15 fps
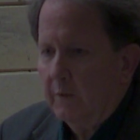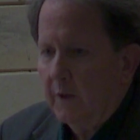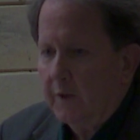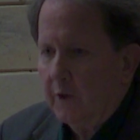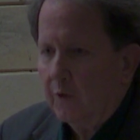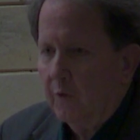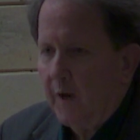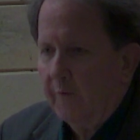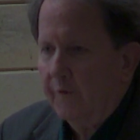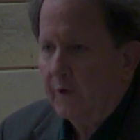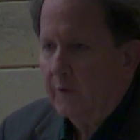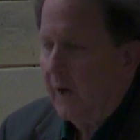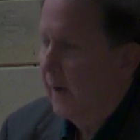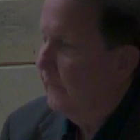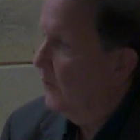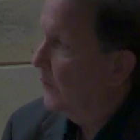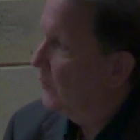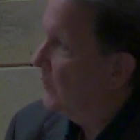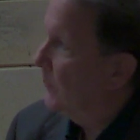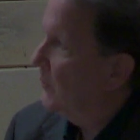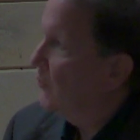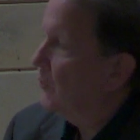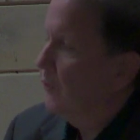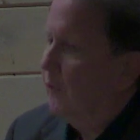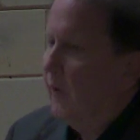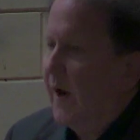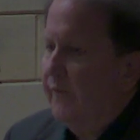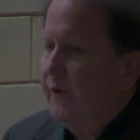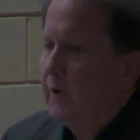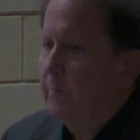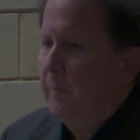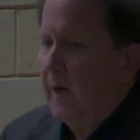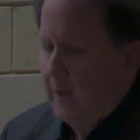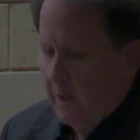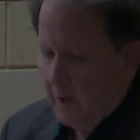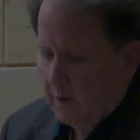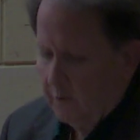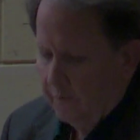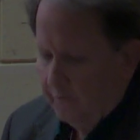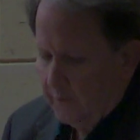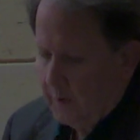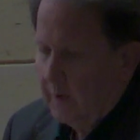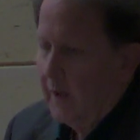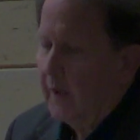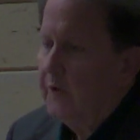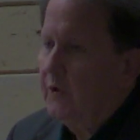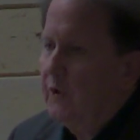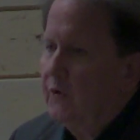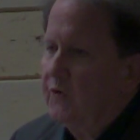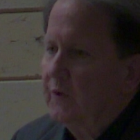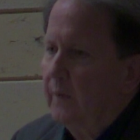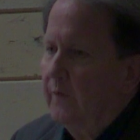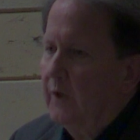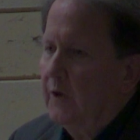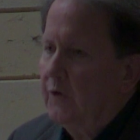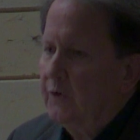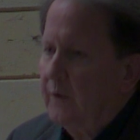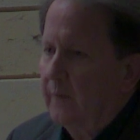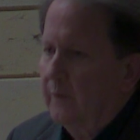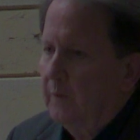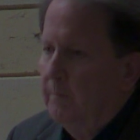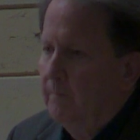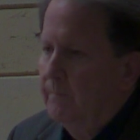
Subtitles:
like a graphic novel, except it's a graphic biography in 1977.